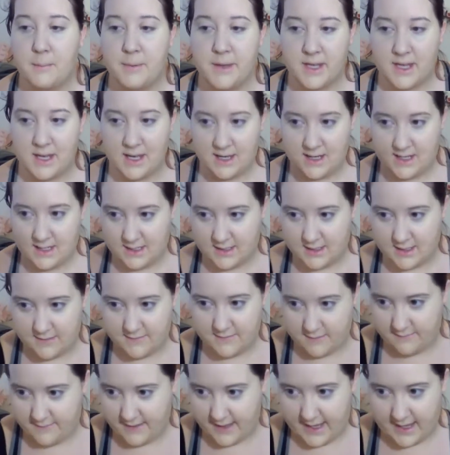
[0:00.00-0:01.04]
because
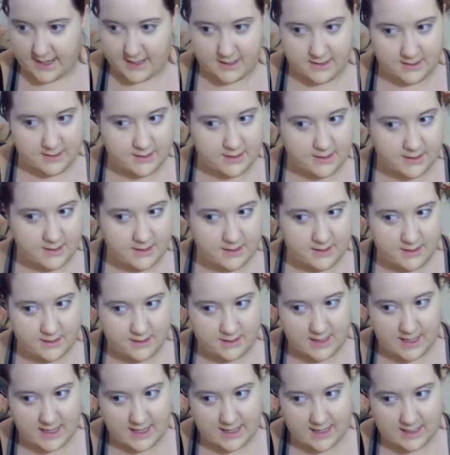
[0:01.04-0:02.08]
of the fact
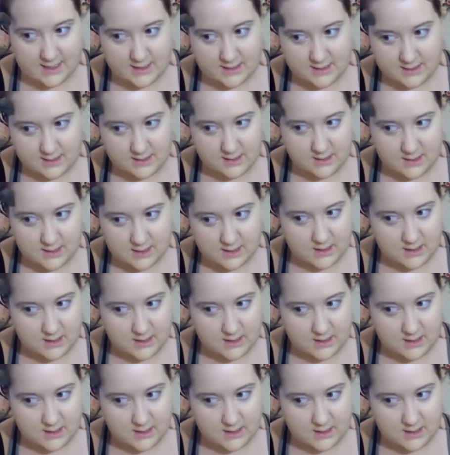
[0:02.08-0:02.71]
that,